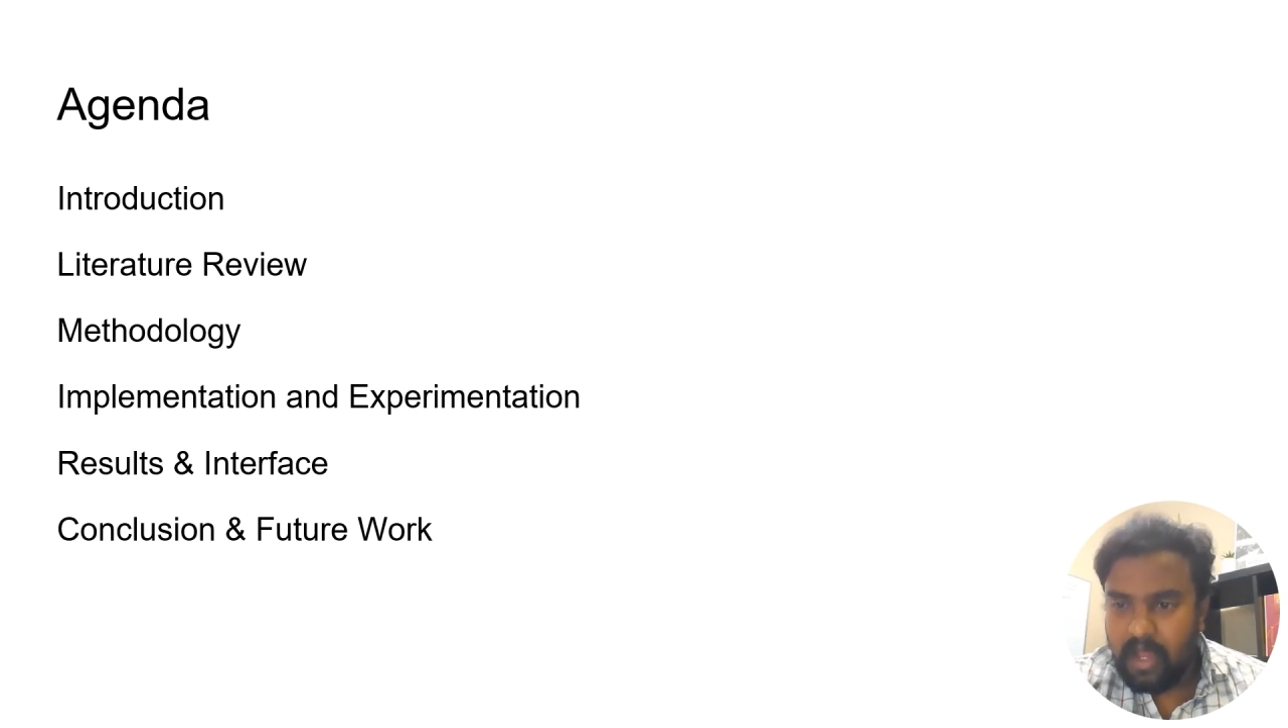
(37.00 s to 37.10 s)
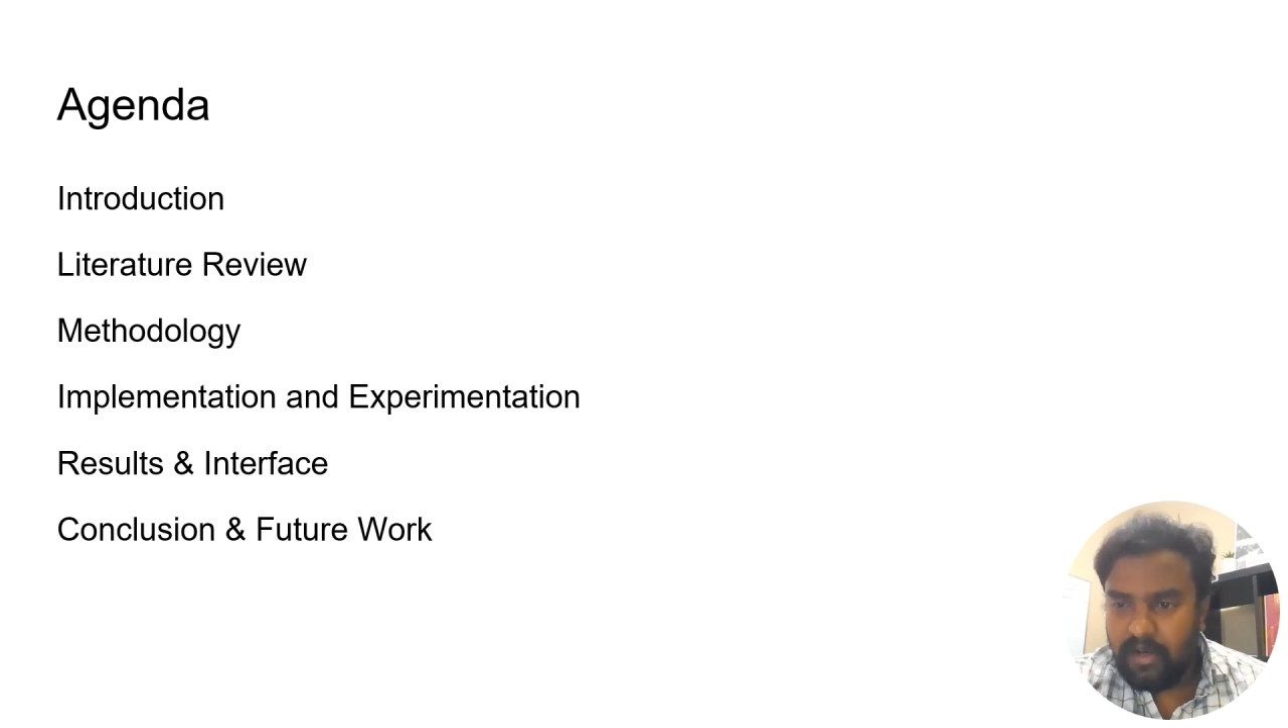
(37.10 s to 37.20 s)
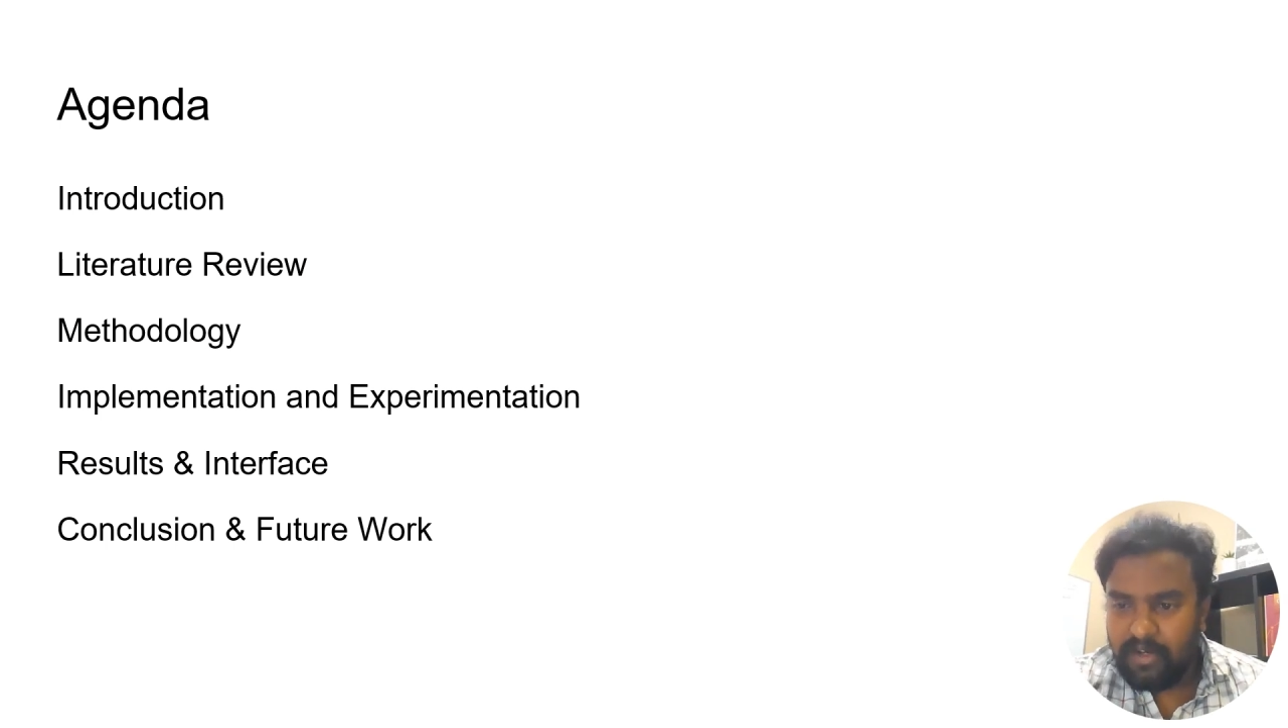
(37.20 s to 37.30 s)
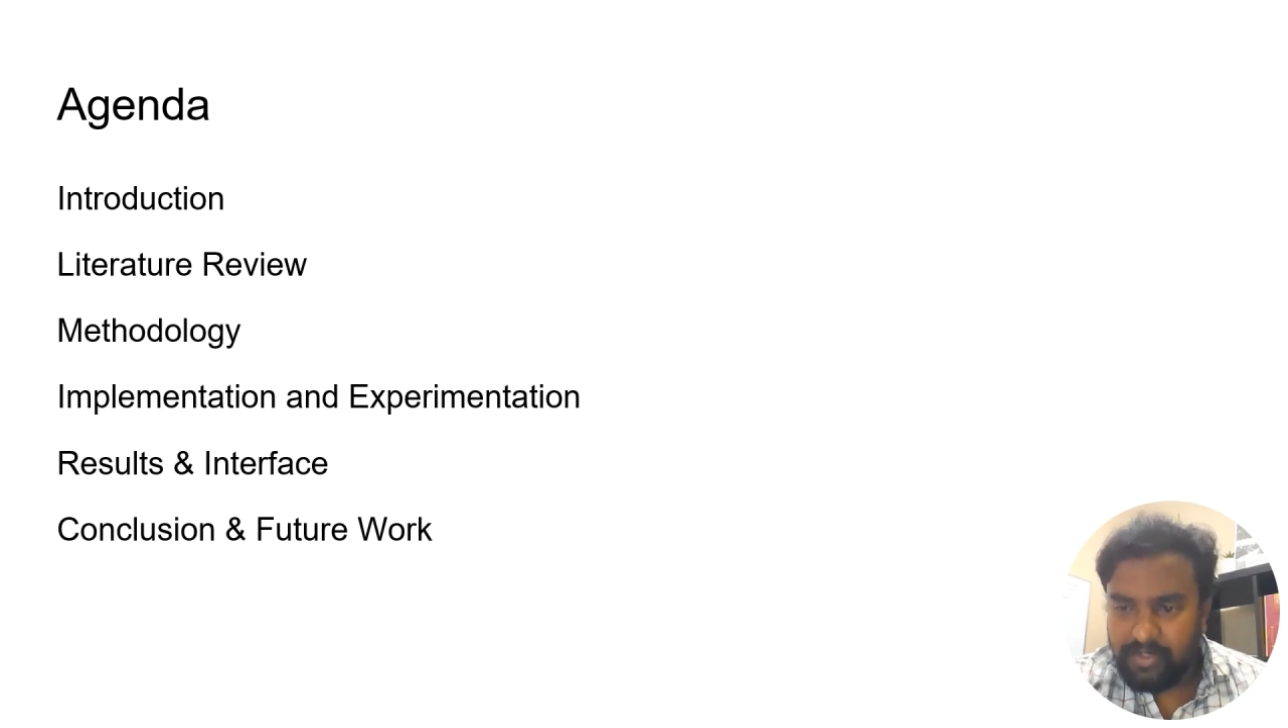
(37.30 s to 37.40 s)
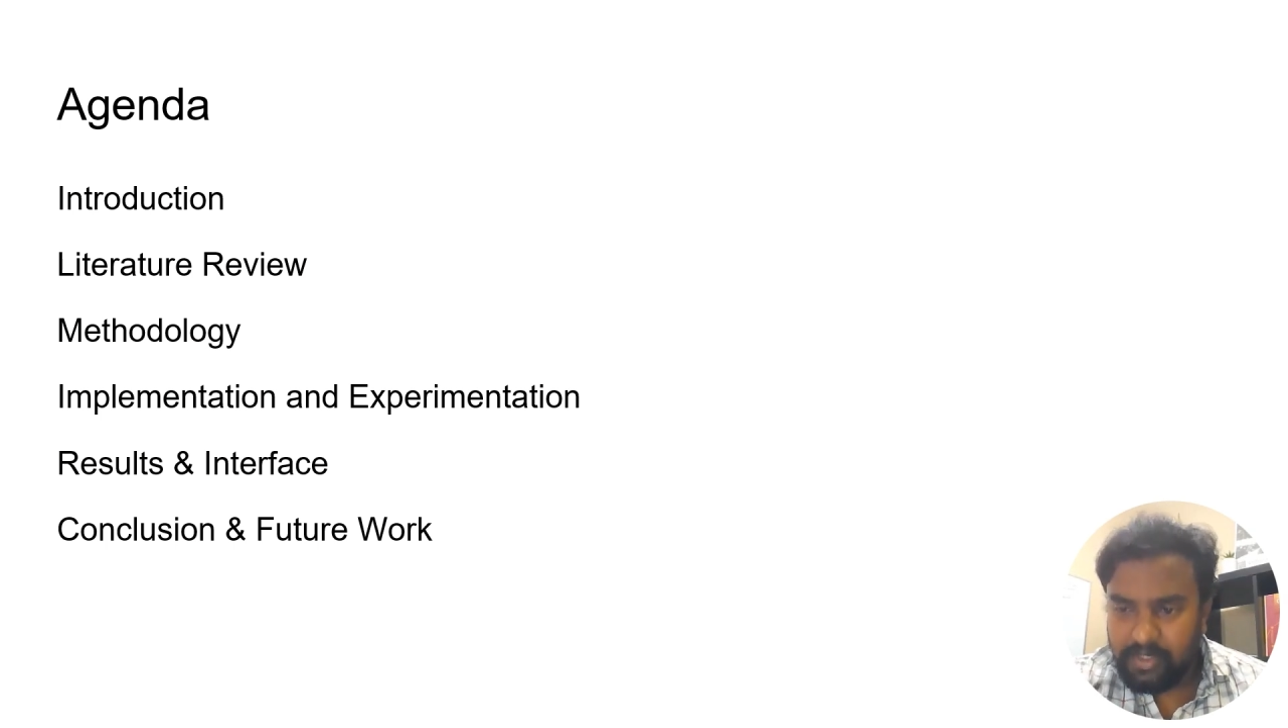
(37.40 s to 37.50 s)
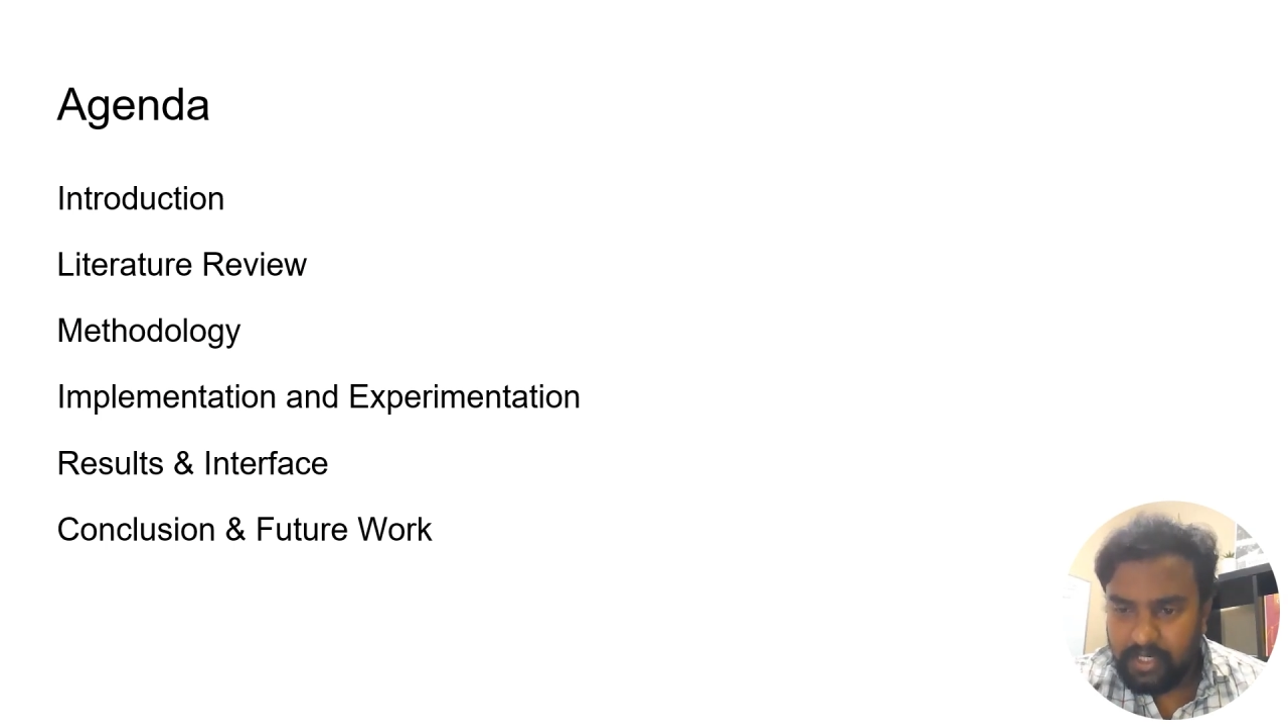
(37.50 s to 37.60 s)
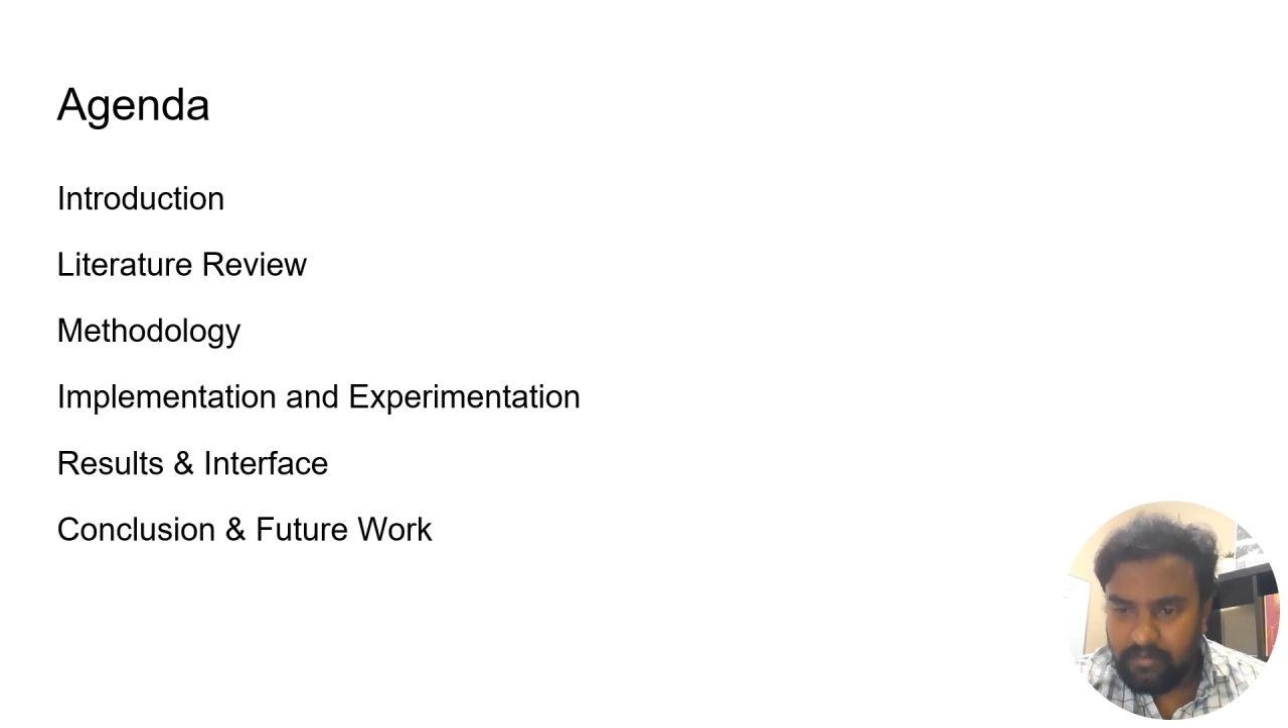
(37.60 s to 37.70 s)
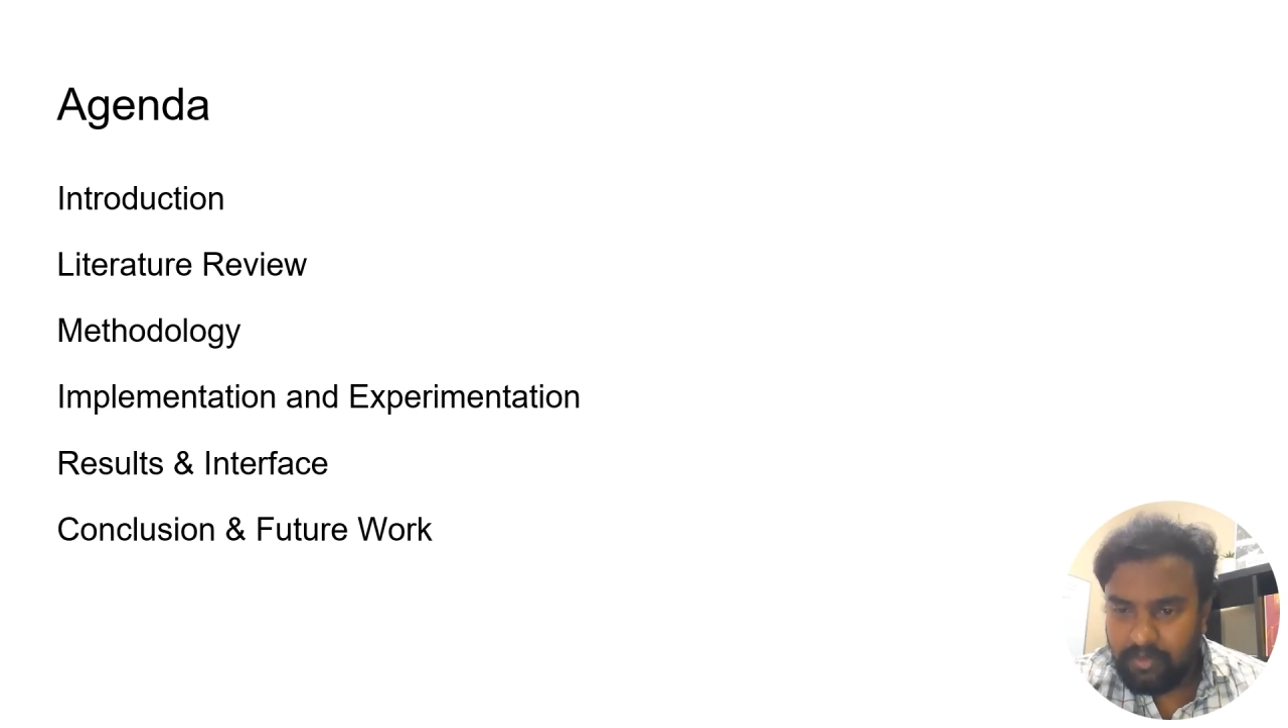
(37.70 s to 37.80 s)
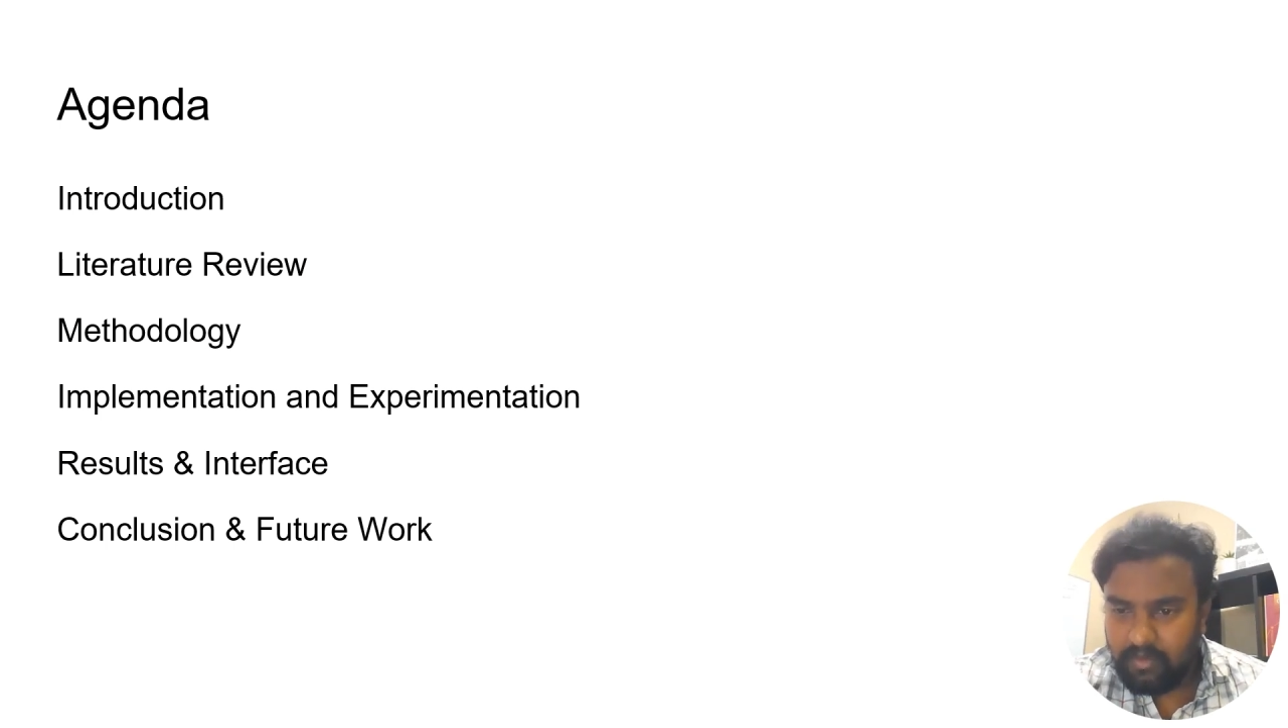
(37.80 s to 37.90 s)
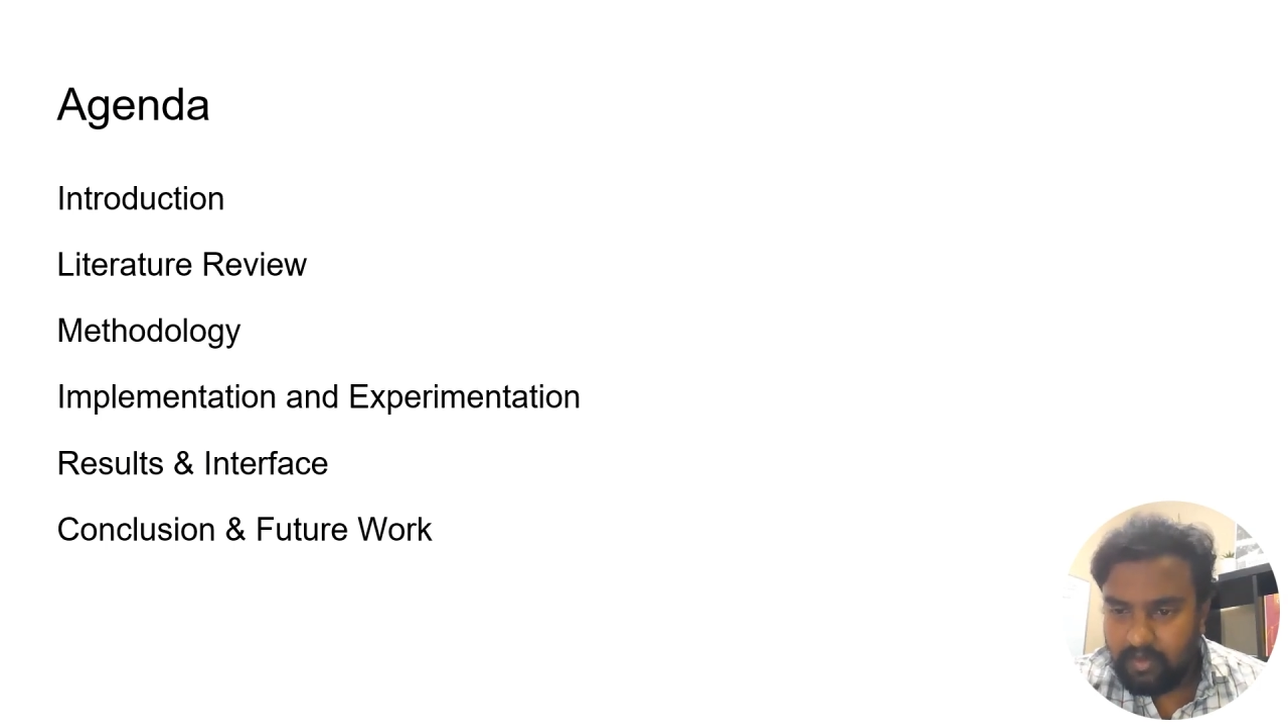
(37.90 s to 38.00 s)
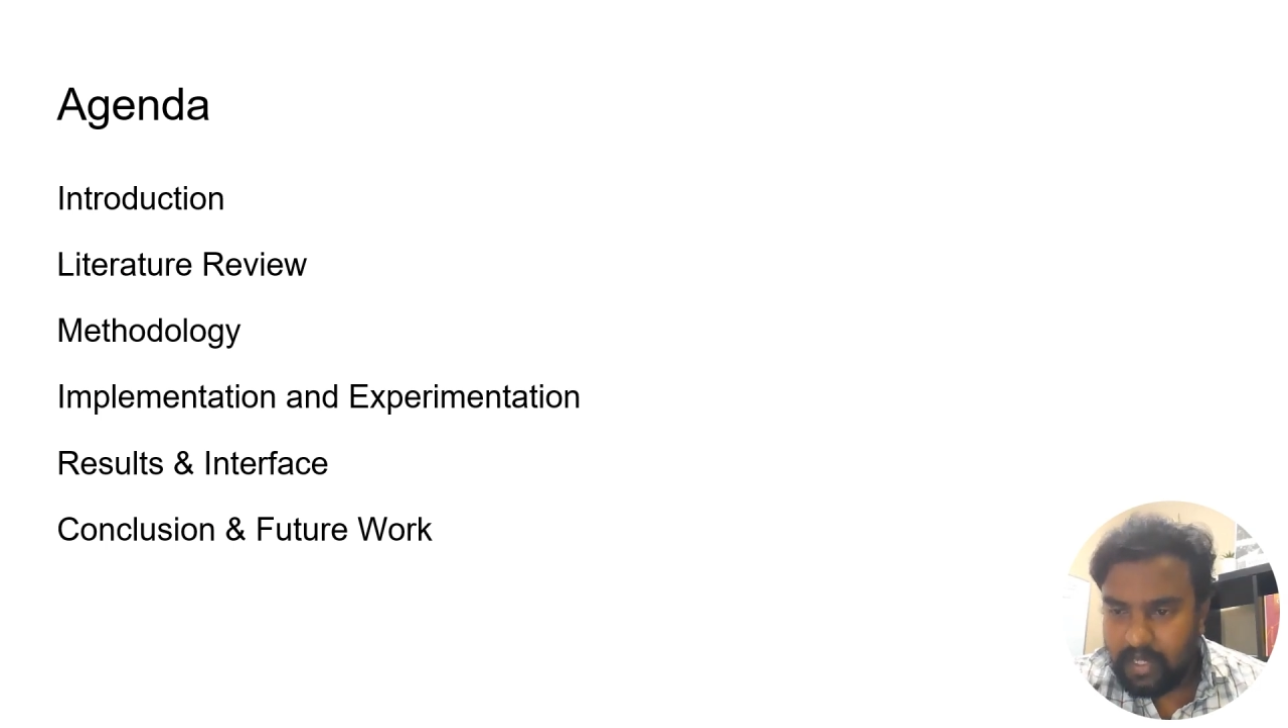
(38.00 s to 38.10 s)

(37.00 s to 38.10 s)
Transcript: literature review,